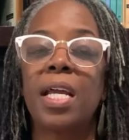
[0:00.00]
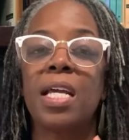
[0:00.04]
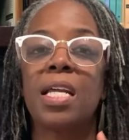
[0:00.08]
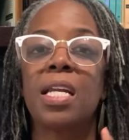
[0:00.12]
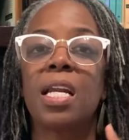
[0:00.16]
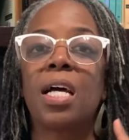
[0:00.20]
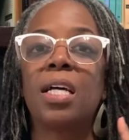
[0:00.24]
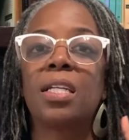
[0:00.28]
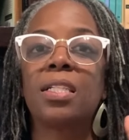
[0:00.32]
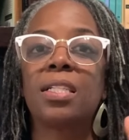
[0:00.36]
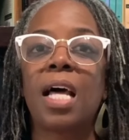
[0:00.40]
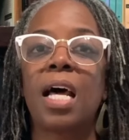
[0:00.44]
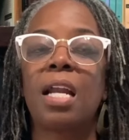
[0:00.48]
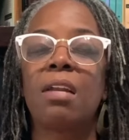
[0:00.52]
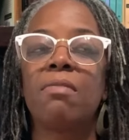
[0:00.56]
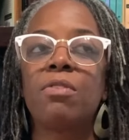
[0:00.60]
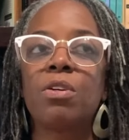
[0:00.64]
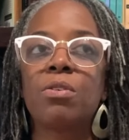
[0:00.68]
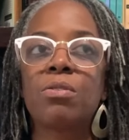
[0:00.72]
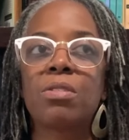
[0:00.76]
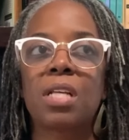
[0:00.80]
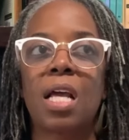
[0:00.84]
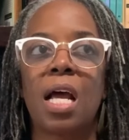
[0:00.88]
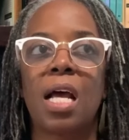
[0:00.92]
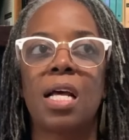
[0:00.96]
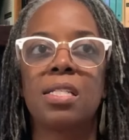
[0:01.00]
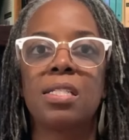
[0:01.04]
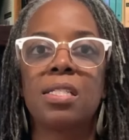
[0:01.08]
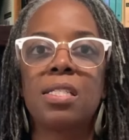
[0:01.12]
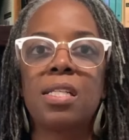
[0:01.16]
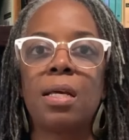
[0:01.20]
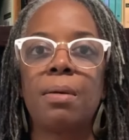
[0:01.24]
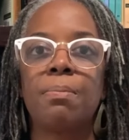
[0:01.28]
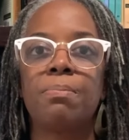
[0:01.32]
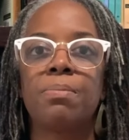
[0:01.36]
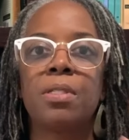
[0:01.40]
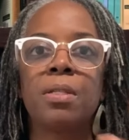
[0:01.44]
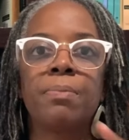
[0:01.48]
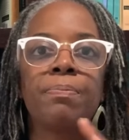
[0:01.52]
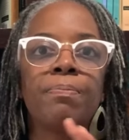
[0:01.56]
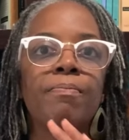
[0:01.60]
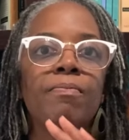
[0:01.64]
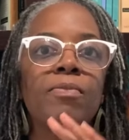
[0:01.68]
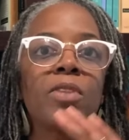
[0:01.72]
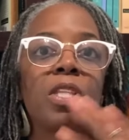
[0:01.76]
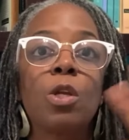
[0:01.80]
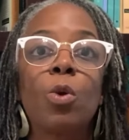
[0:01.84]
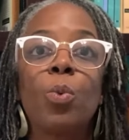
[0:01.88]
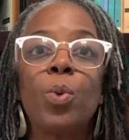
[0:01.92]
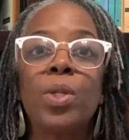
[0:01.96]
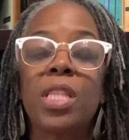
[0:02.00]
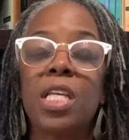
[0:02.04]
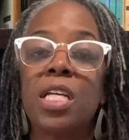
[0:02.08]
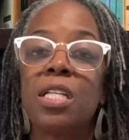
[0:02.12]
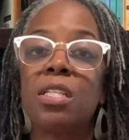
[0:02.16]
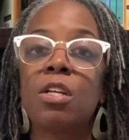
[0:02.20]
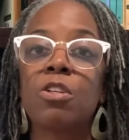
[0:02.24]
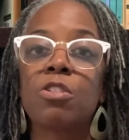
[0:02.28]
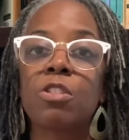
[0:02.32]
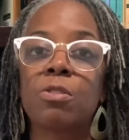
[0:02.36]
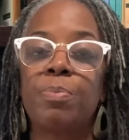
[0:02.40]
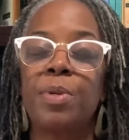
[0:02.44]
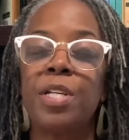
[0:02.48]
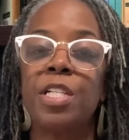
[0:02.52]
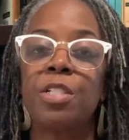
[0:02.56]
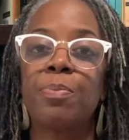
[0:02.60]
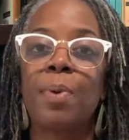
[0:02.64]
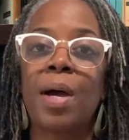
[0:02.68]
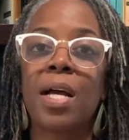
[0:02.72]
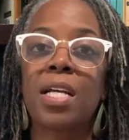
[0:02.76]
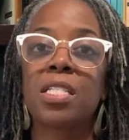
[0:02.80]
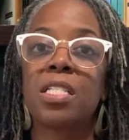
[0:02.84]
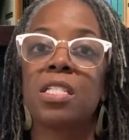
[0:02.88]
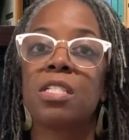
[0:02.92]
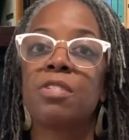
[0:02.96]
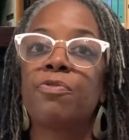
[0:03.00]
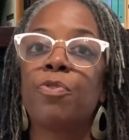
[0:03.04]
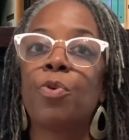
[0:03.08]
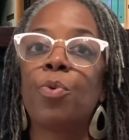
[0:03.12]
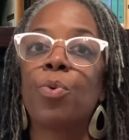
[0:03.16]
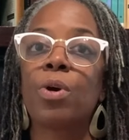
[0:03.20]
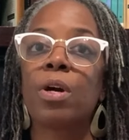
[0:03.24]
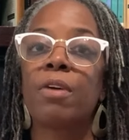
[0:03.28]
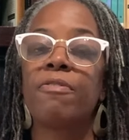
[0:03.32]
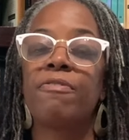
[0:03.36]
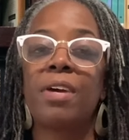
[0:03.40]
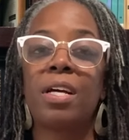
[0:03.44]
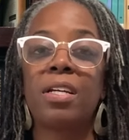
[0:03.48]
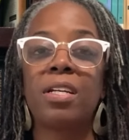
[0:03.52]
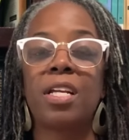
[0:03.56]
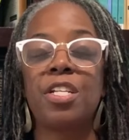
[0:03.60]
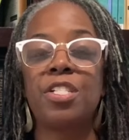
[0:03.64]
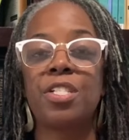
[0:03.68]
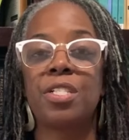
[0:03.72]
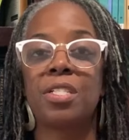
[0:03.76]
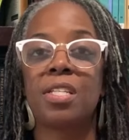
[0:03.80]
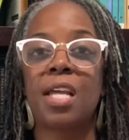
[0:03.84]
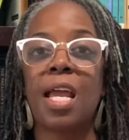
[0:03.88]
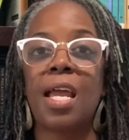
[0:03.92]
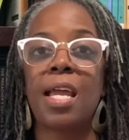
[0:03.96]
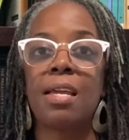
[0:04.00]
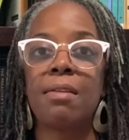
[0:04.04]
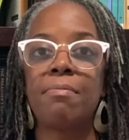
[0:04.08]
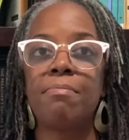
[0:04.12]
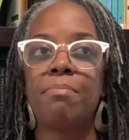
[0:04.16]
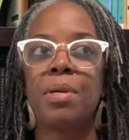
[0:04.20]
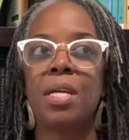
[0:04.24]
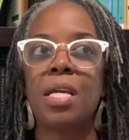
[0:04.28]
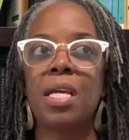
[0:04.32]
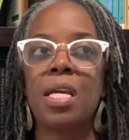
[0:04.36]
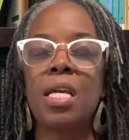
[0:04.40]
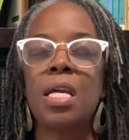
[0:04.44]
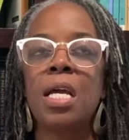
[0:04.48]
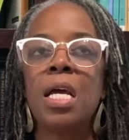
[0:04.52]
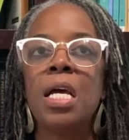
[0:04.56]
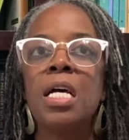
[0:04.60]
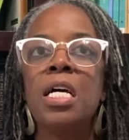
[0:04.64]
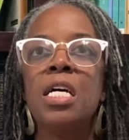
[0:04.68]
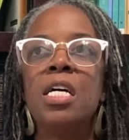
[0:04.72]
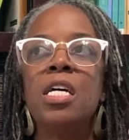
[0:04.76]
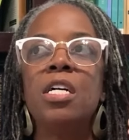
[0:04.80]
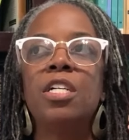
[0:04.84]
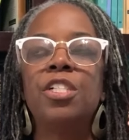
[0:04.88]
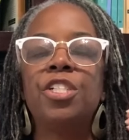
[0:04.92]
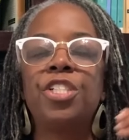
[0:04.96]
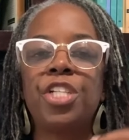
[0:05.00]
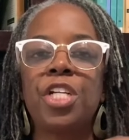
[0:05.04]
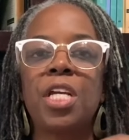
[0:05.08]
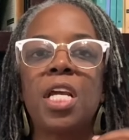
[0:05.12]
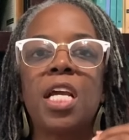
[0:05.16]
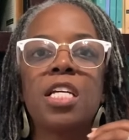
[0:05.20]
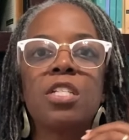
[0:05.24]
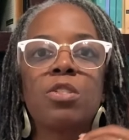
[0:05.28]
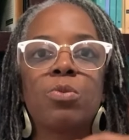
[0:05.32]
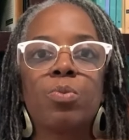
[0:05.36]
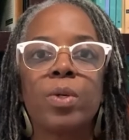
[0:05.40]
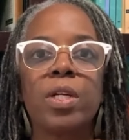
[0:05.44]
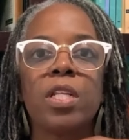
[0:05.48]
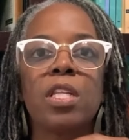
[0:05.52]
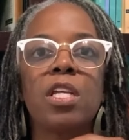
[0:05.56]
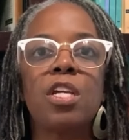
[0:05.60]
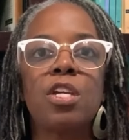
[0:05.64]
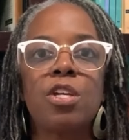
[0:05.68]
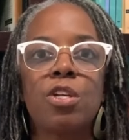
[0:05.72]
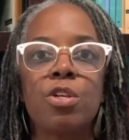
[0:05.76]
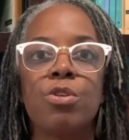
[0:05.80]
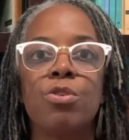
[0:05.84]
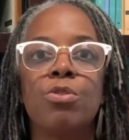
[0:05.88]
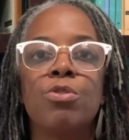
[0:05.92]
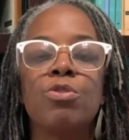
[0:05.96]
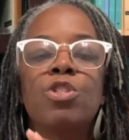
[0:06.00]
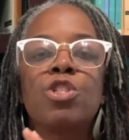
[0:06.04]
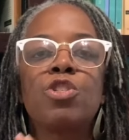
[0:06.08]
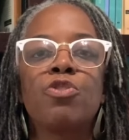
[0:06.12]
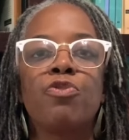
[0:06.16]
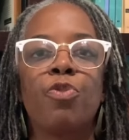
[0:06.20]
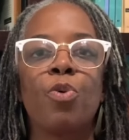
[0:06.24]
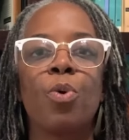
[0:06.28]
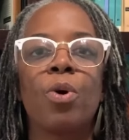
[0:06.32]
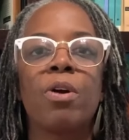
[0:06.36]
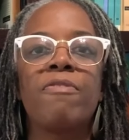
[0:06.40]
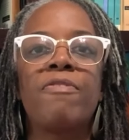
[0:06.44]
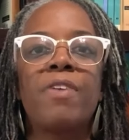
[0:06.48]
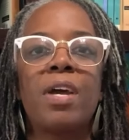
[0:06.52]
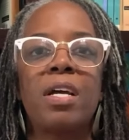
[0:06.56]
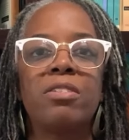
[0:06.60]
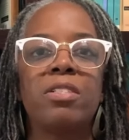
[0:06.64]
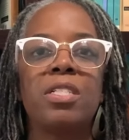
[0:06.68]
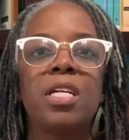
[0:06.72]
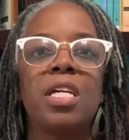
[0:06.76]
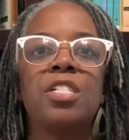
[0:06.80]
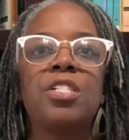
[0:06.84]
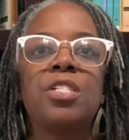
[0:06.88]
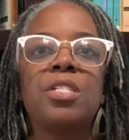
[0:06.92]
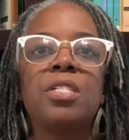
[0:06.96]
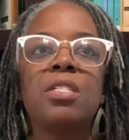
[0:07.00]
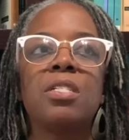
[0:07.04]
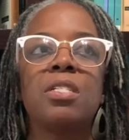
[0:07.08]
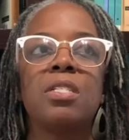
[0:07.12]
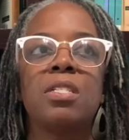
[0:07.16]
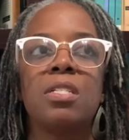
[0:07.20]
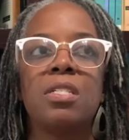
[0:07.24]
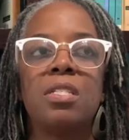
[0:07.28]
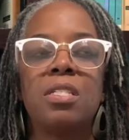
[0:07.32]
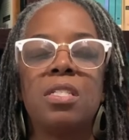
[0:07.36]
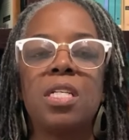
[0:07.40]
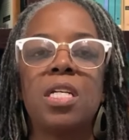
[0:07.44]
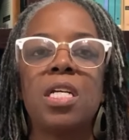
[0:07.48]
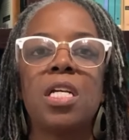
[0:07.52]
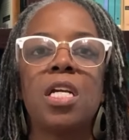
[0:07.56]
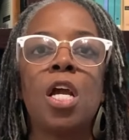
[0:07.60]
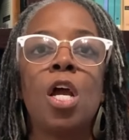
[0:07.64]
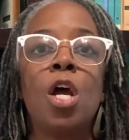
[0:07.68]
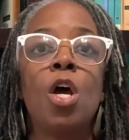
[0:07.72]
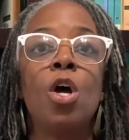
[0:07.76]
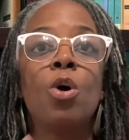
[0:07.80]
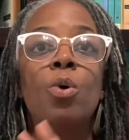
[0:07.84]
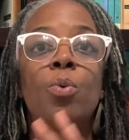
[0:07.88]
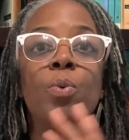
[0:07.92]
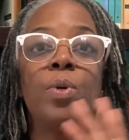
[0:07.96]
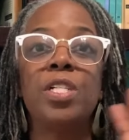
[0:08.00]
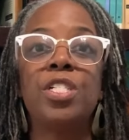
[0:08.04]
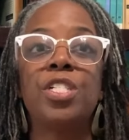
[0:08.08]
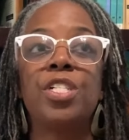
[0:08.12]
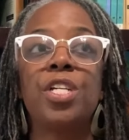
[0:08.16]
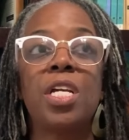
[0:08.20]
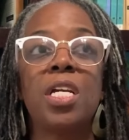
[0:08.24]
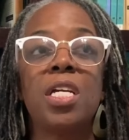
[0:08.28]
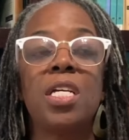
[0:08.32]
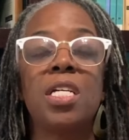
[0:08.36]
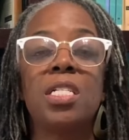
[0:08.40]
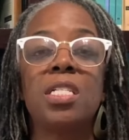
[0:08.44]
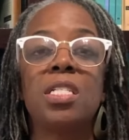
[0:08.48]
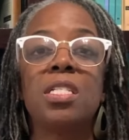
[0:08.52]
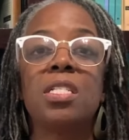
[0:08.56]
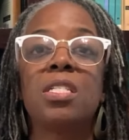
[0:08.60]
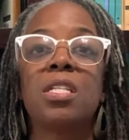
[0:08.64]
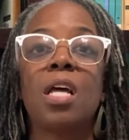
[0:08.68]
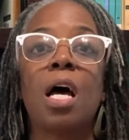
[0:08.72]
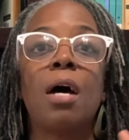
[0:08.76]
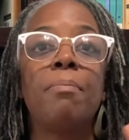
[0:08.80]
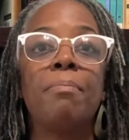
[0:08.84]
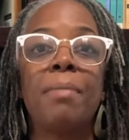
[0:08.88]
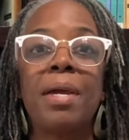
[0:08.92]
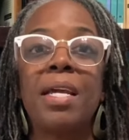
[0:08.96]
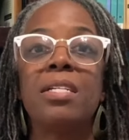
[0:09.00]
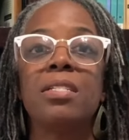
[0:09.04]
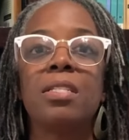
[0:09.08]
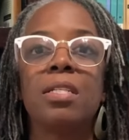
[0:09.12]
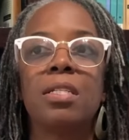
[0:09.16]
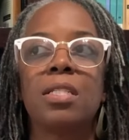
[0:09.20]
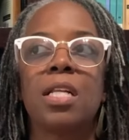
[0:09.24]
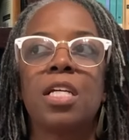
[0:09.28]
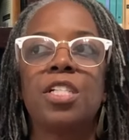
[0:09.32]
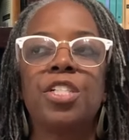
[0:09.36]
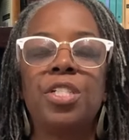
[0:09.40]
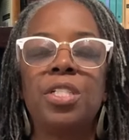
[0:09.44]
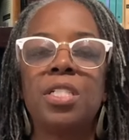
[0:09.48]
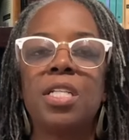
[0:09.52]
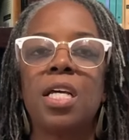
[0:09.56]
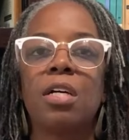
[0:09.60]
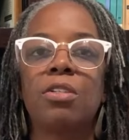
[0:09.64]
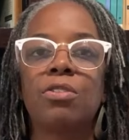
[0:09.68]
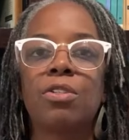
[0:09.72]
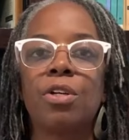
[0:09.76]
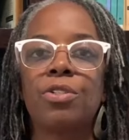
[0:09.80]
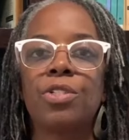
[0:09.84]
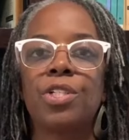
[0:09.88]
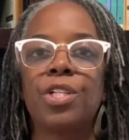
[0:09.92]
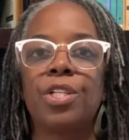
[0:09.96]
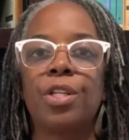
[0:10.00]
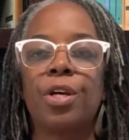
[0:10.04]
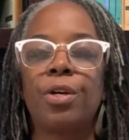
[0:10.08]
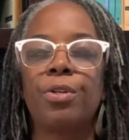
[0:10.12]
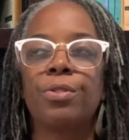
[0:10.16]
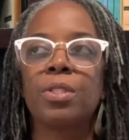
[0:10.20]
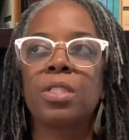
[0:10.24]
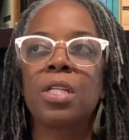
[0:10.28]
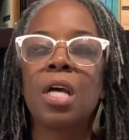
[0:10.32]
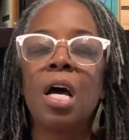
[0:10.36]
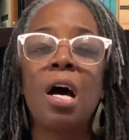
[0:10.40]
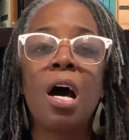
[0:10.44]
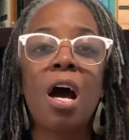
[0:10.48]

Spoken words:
And a lot of those concepts within those speech boxes for Foundations A and B, she has really used for Foundations C, which is amazing that she's held on to those.